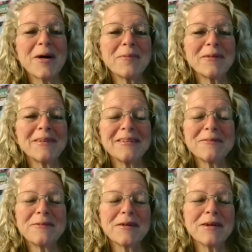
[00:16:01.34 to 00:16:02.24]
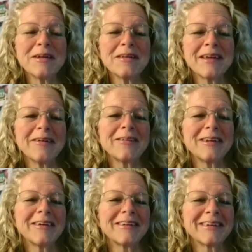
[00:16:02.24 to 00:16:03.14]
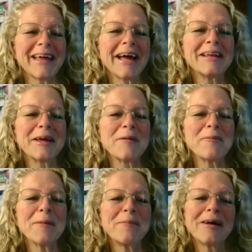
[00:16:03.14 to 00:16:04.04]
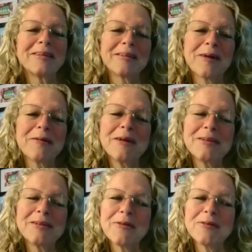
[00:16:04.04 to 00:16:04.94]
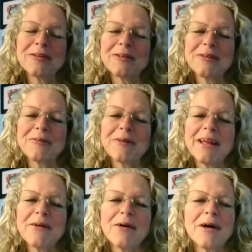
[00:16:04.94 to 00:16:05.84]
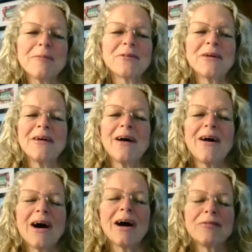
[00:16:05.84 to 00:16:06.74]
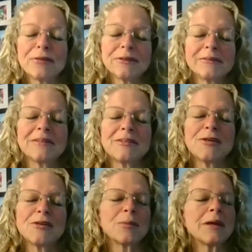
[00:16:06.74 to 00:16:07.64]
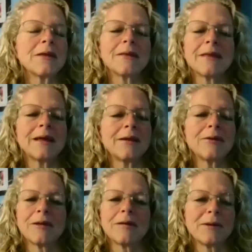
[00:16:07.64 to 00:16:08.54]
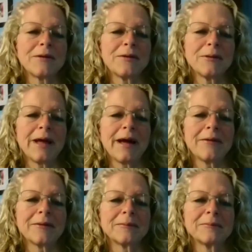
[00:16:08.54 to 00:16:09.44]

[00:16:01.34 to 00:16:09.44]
up. There's very telltale signs on my bus. If I reach over and turn the radio off, they know they've been too loud.